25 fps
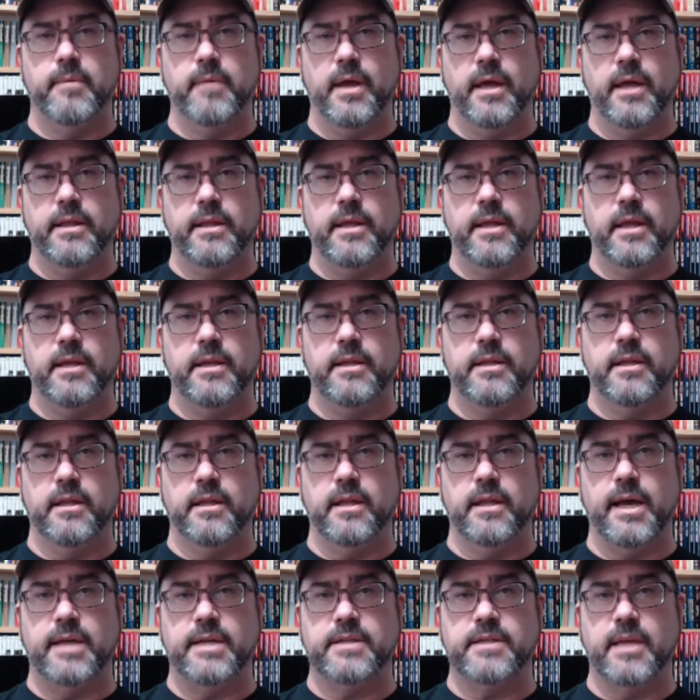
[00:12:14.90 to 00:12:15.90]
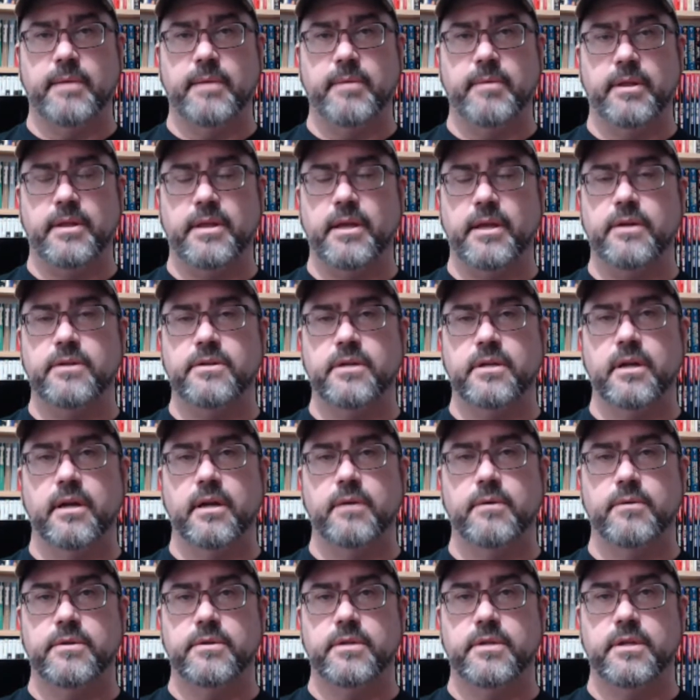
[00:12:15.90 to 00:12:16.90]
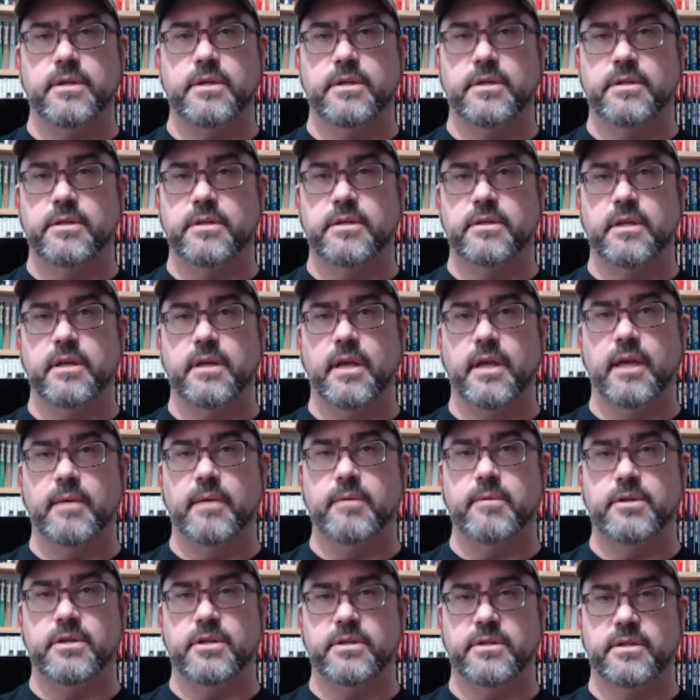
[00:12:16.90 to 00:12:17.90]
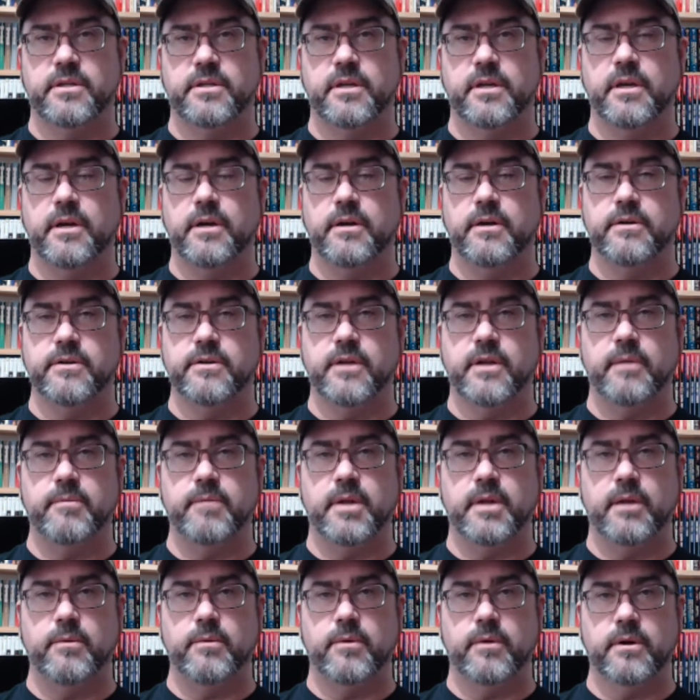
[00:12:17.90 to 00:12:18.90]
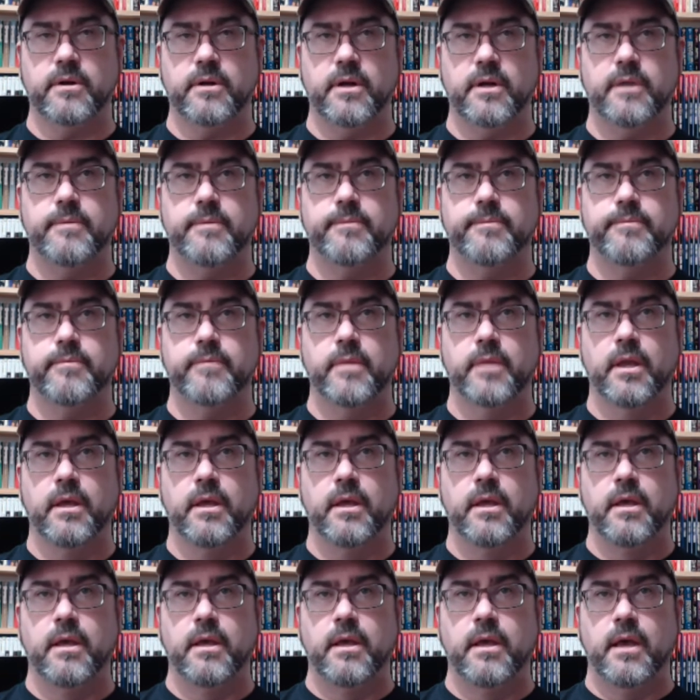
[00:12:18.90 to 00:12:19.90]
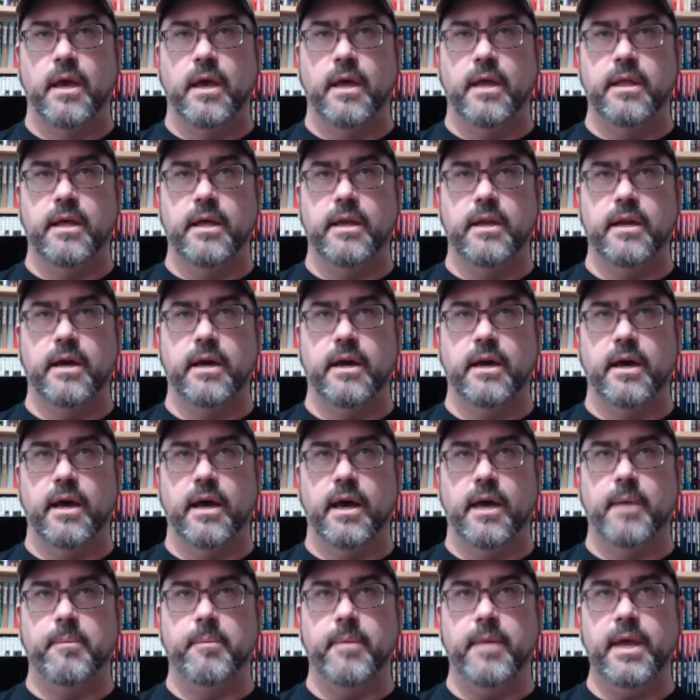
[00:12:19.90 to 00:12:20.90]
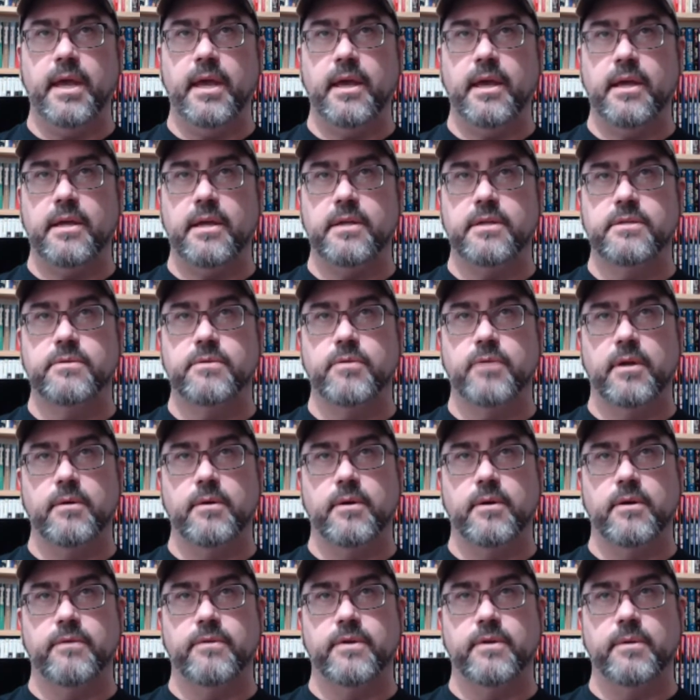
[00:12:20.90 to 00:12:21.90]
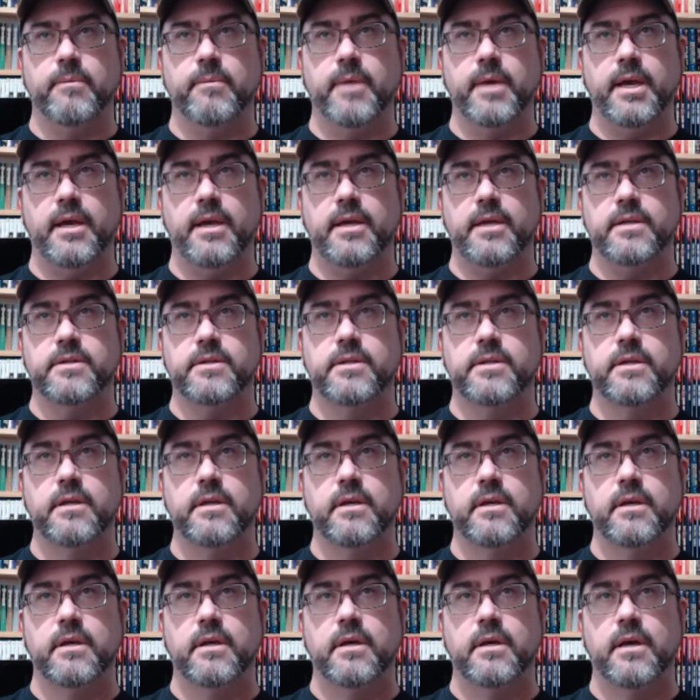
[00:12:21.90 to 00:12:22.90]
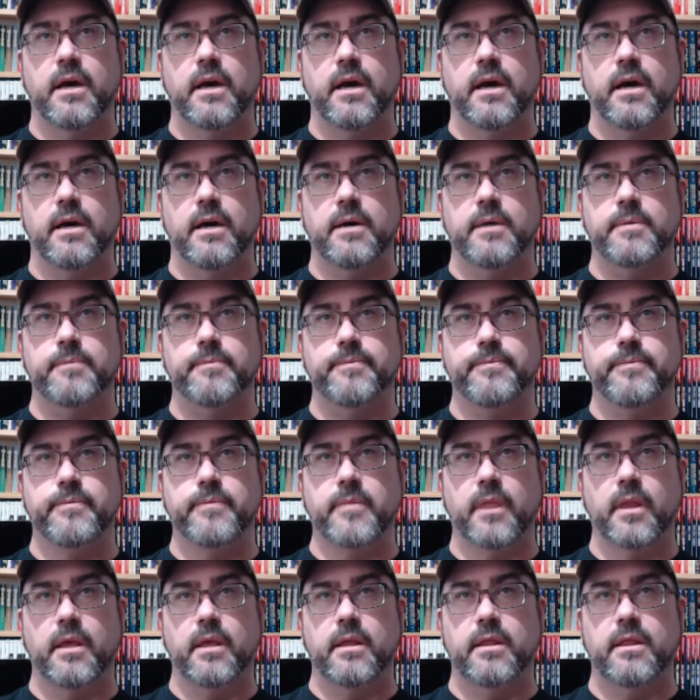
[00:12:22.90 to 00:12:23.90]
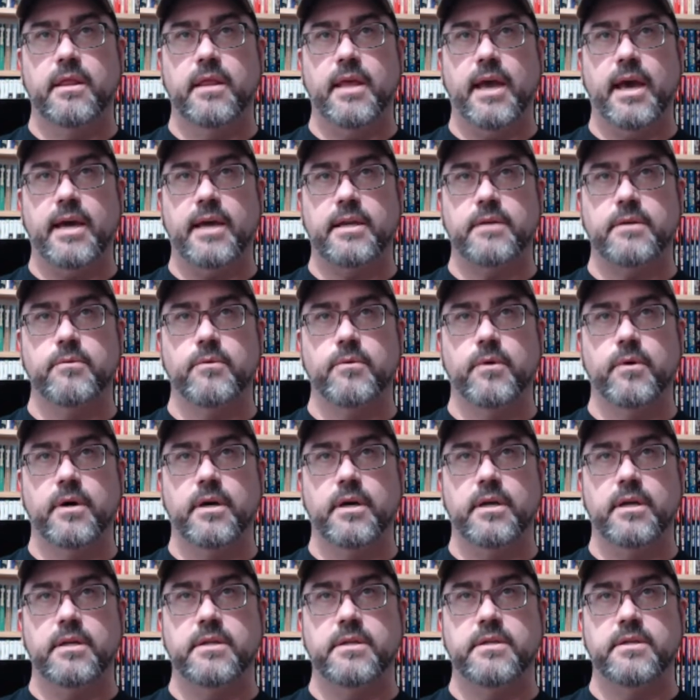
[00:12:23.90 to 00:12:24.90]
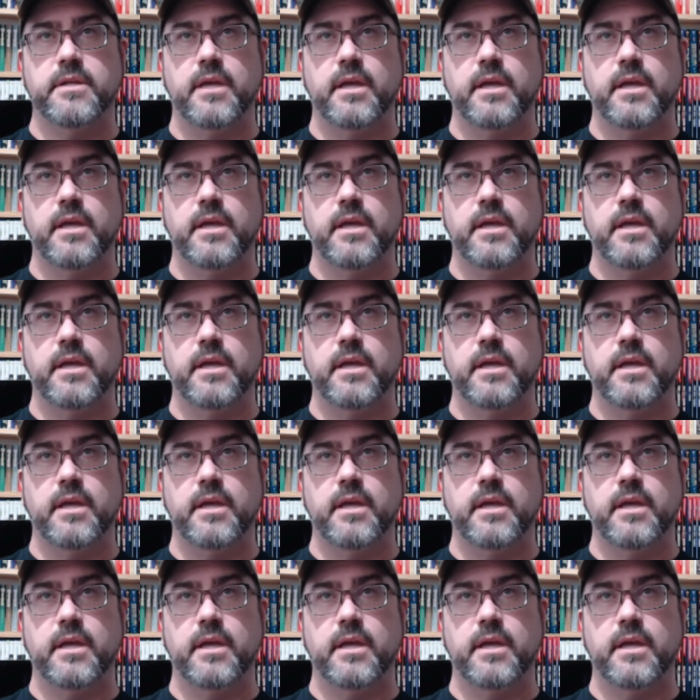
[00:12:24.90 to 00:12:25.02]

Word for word: And then the last game that they used it on was the Justice League Heroes game I worked on. And then Amaze, when I went over to Amaze, that was